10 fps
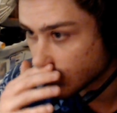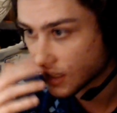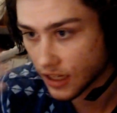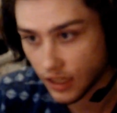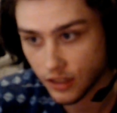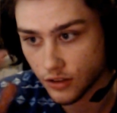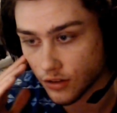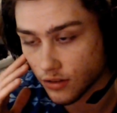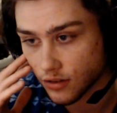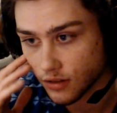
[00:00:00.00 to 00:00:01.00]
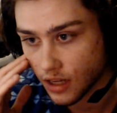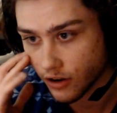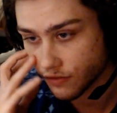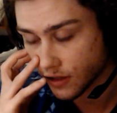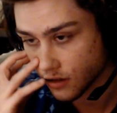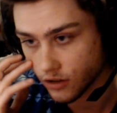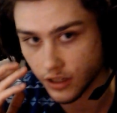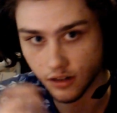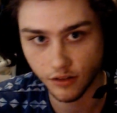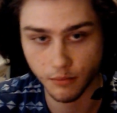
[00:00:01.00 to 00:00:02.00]
and just how I felt going
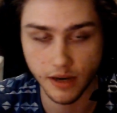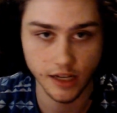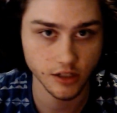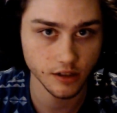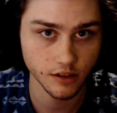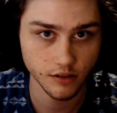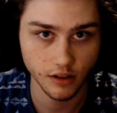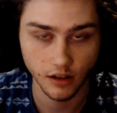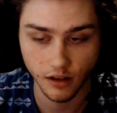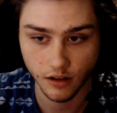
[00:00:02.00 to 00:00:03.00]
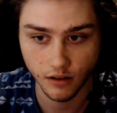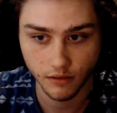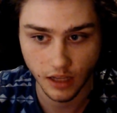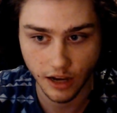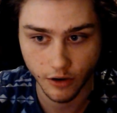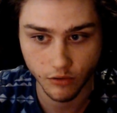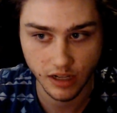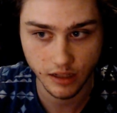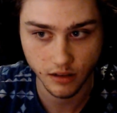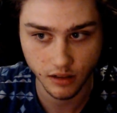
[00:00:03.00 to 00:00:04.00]
into some matches and how it
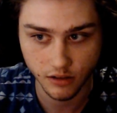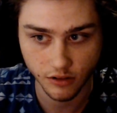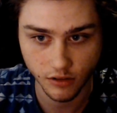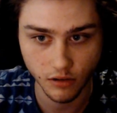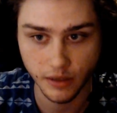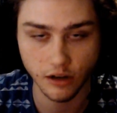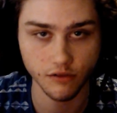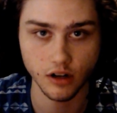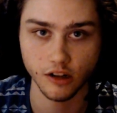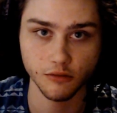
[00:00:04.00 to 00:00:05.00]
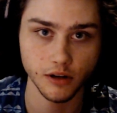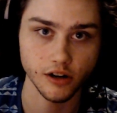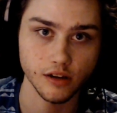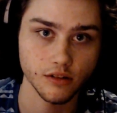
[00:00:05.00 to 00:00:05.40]
went, and just my overall experience.